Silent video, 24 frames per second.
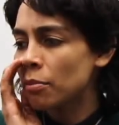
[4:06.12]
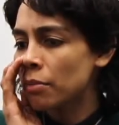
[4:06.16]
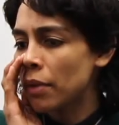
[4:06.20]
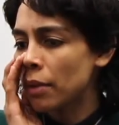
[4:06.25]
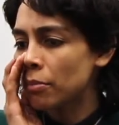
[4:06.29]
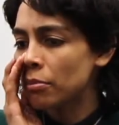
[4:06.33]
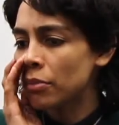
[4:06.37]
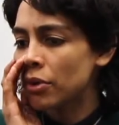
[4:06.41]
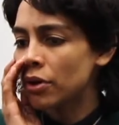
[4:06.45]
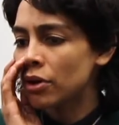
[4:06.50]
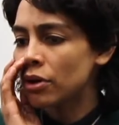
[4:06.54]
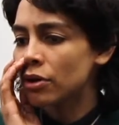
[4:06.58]
a
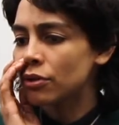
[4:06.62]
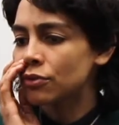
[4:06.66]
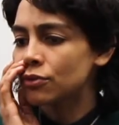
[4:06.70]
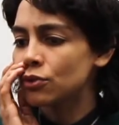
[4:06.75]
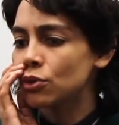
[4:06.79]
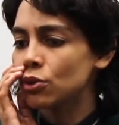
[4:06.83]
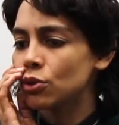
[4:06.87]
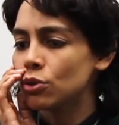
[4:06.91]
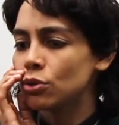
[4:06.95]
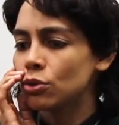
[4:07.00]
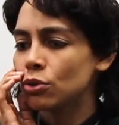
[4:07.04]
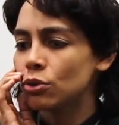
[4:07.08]
member of
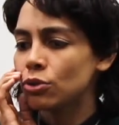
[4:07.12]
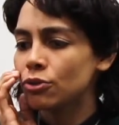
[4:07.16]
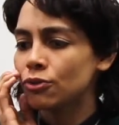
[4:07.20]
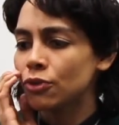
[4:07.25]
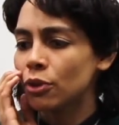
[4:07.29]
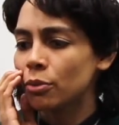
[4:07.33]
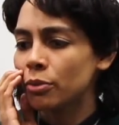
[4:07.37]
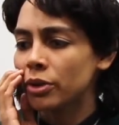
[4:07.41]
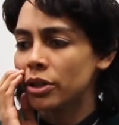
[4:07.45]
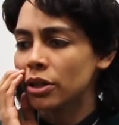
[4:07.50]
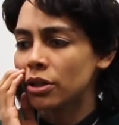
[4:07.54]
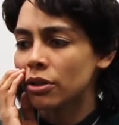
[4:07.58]
two
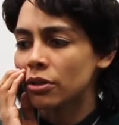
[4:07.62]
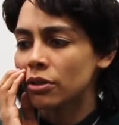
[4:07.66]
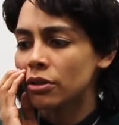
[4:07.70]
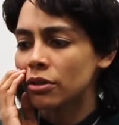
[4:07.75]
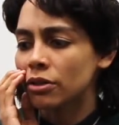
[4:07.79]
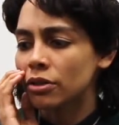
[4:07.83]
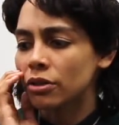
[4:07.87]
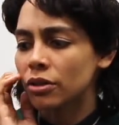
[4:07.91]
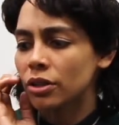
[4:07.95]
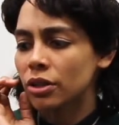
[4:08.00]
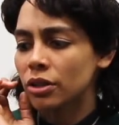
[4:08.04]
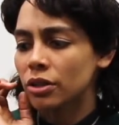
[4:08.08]

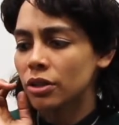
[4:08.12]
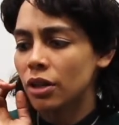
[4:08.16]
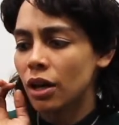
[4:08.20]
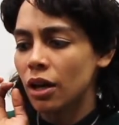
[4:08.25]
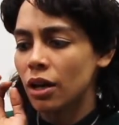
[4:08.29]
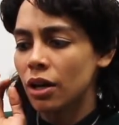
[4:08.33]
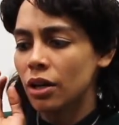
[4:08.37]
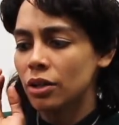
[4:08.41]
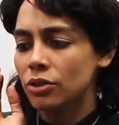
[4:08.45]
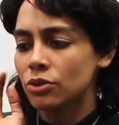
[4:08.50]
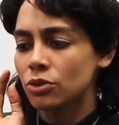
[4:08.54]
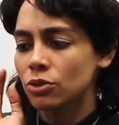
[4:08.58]
filmmaker,
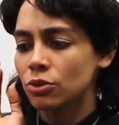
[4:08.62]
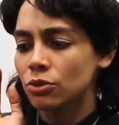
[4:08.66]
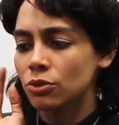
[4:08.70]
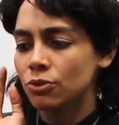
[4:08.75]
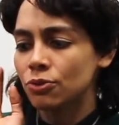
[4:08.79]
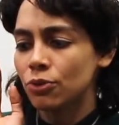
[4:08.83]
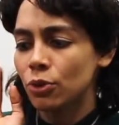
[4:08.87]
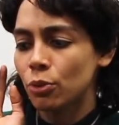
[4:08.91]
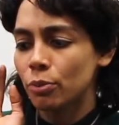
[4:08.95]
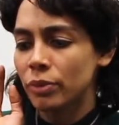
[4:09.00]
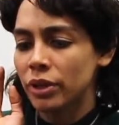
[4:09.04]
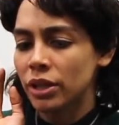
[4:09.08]
uh, two
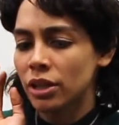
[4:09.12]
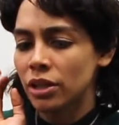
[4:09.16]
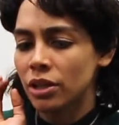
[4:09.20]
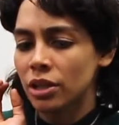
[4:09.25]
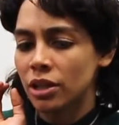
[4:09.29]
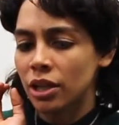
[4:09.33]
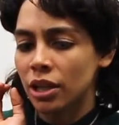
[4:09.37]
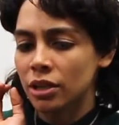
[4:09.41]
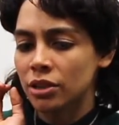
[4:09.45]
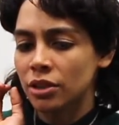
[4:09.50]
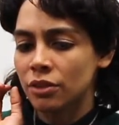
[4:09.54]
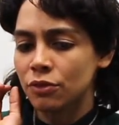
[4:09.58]
filmmaking
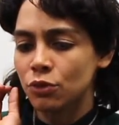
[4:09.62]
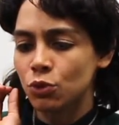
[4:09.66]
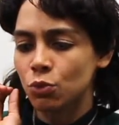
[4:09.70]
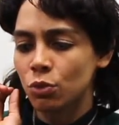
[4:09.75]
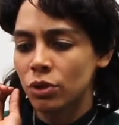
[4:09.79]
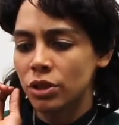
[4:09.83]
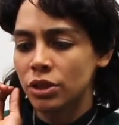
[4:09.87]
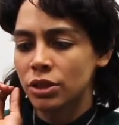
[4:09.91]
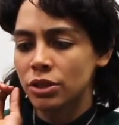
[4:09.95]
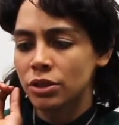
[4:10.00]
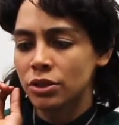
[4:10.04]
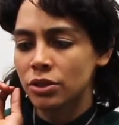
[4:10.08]
collectives.
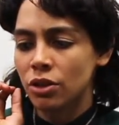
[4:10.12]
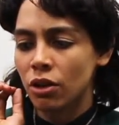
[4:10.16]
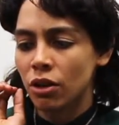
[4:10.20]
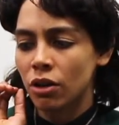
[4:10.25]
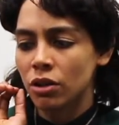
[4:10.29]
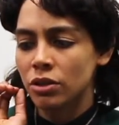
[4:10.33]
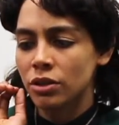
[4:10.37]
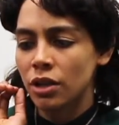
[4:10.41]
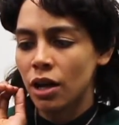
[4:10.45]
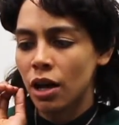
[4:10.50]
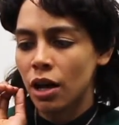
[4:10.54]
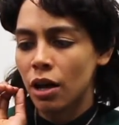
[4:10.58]
One is
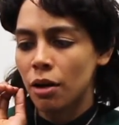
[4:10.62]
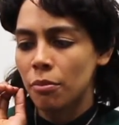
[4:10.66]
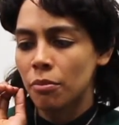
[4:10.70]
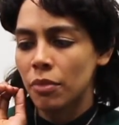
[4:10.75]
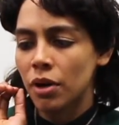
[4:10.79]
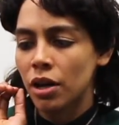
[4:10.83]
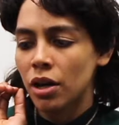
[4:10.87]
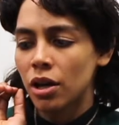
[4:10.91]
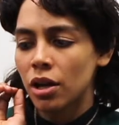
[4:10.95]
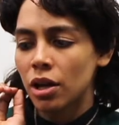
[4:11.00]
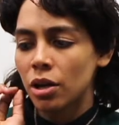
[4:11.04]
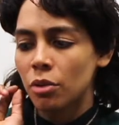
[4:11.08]
called um,
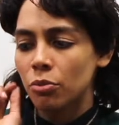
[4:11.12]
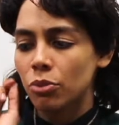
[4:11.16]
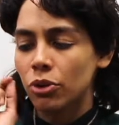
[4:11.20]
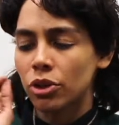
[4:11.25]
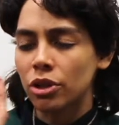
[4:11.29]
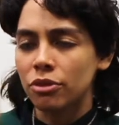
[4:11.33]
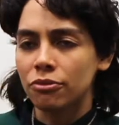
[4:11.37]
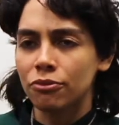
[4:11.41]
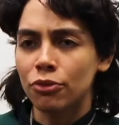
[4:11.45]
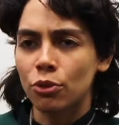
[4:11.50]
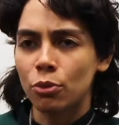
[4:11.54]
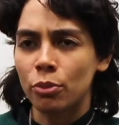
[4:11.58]

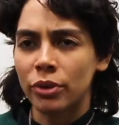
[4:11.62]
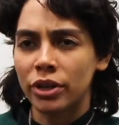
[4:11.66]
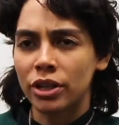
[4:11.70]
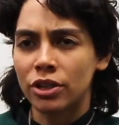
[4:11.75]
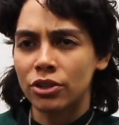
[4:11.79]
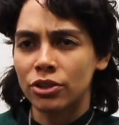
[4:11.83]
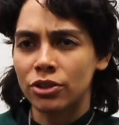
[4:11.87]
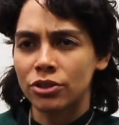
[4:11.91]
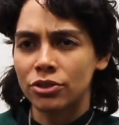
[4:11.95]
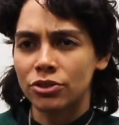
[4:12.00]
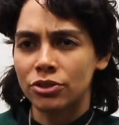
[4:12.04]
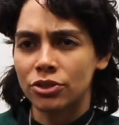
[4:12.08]
Brooklyn
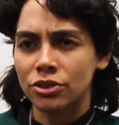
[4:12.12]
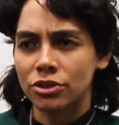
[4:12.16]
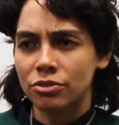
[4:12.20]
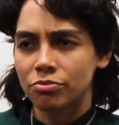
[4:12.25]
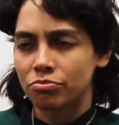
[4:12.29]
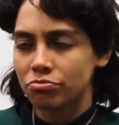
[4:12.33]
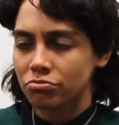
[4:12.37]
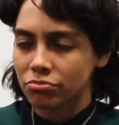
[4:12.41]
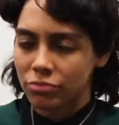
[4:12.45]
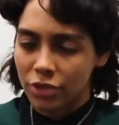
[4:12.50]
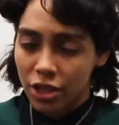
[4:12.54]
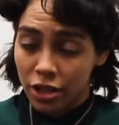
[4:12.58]
Filmmakers
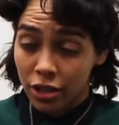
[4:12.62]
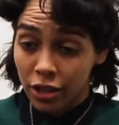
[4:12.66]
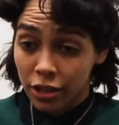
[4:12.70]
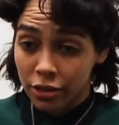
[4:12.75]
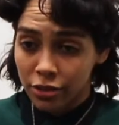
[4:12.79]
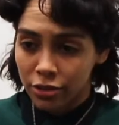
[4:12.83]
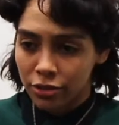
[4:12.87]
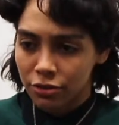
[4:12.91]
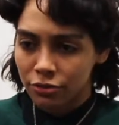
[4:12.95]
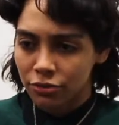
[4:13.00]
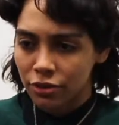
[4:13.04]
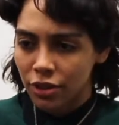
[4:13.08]

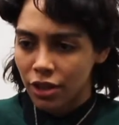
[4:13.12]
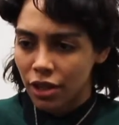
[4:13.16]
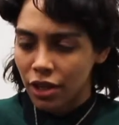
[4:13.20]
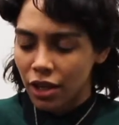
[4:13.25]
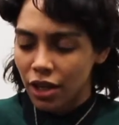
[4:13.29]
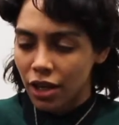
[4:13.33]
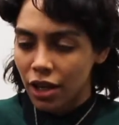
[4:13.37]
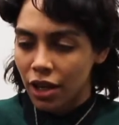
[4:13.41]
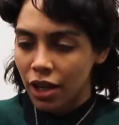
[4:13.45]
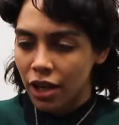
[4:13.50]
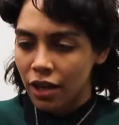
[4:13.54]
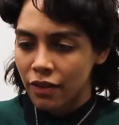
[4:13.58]
Collective,
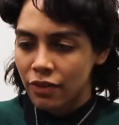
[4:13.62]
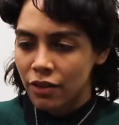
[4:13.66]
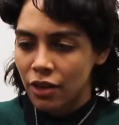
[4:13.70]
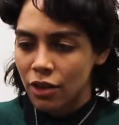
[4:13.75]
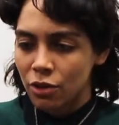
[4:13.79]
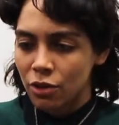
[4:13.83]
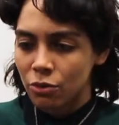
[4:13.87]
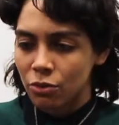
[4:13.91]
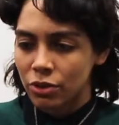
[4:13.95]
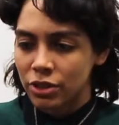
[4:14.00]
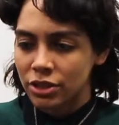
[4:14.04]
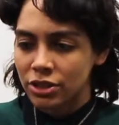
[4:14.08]
and the
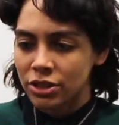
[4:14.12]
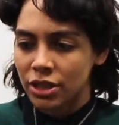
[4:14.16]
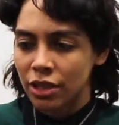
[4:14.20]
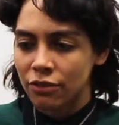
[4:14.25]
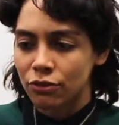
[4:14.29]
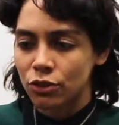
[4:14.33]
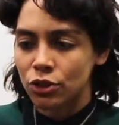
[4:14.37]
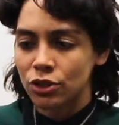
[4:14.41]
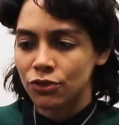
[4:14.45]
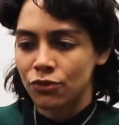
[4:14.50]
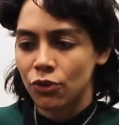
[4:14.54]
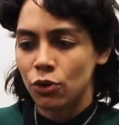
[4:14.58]
other one is
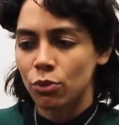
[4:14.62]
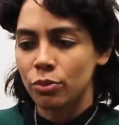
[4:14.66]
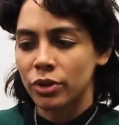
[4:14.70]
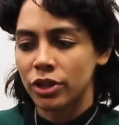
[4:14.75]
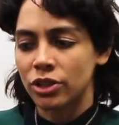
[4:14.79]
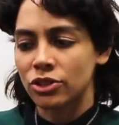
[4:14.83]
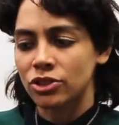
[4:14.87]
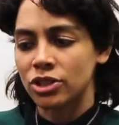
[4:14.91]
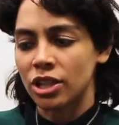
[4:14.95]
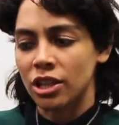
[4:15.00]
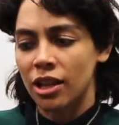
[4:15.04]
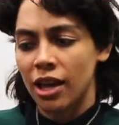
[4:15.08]
Diverse
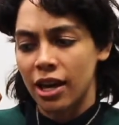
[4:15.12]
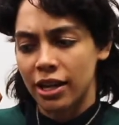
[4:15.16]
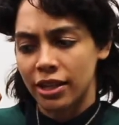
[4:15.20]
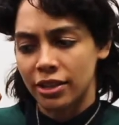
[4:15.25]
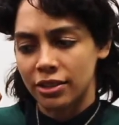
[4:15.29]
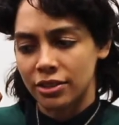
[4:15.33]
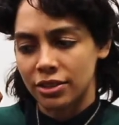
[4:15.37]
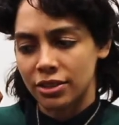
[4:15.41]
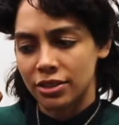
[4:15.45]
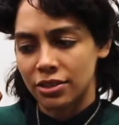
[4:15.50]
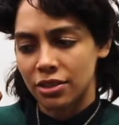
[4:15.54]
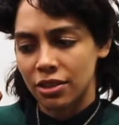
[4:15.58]
Filmmakers
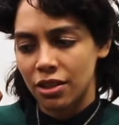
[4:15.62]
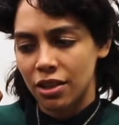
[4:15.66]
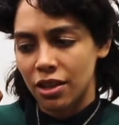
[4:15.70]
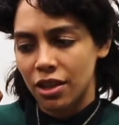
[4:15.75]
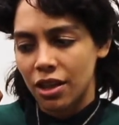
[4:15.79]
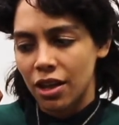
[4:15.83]
Alliance.